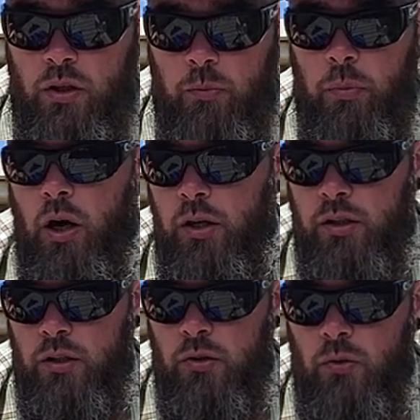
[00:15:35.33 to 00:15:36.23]
combine the
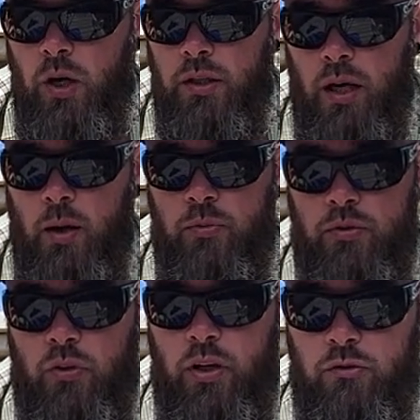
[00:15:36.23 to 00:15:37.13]
two on top, it's
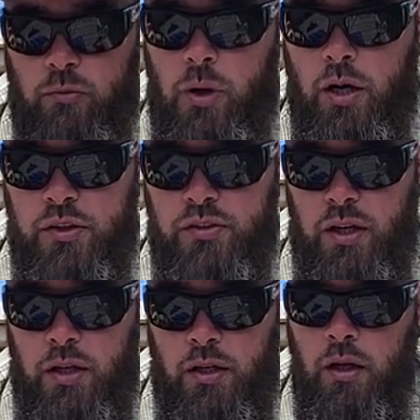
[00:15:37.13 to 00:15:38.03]
rated for minus
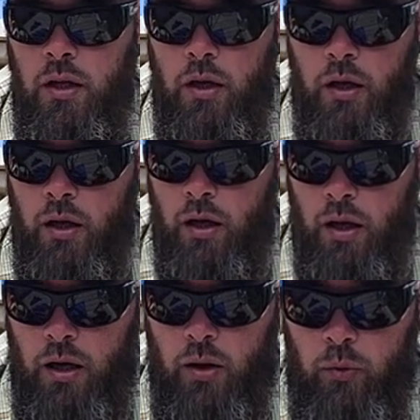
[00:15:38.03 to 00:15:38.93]
10.
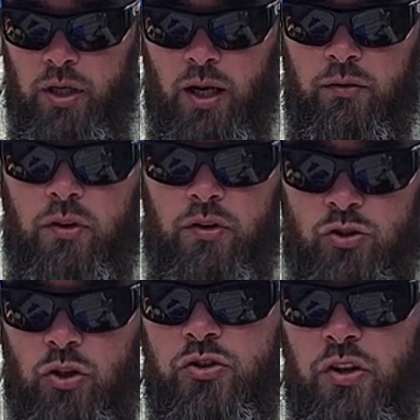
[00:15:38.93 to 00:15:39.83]
When you have
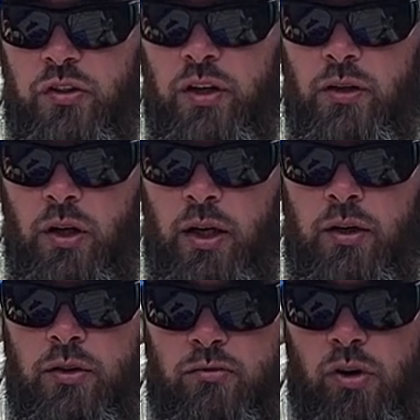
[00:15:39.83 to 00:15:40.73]
just a thicker
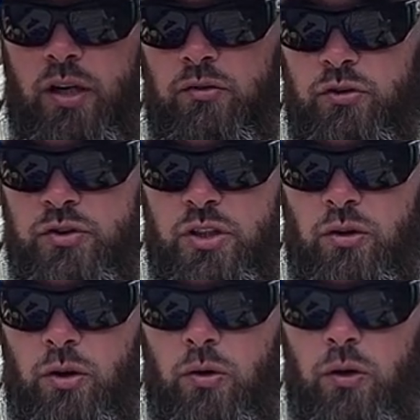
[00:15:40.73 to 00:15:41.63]
layer, it's rated for
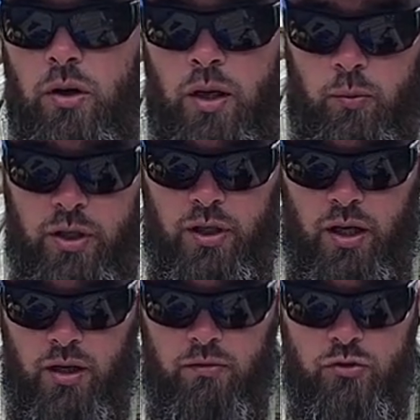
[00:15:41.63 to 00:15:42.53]
0. And when you
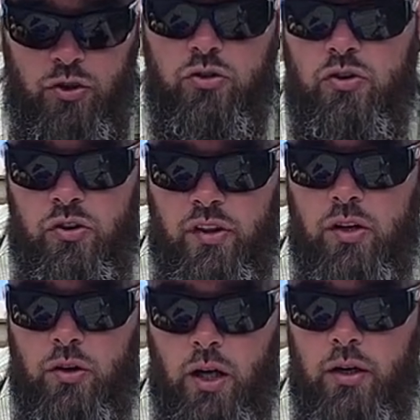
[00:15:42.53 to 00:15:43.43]
have just a
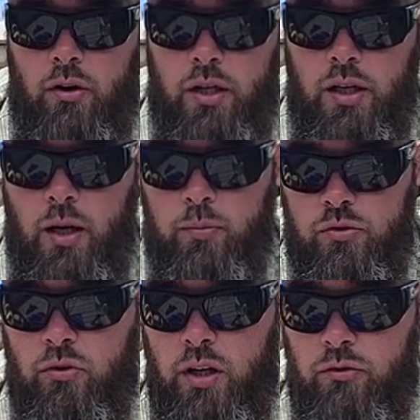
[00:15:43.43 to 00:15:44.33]
thinner layer on top,
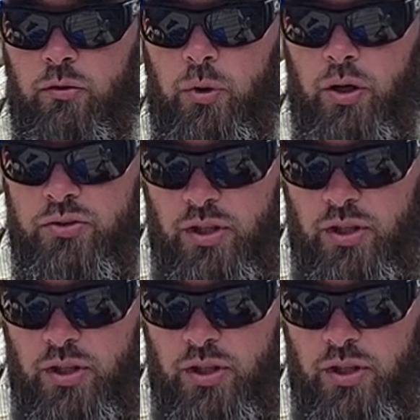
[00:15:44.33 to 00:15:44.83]
it's rated for plus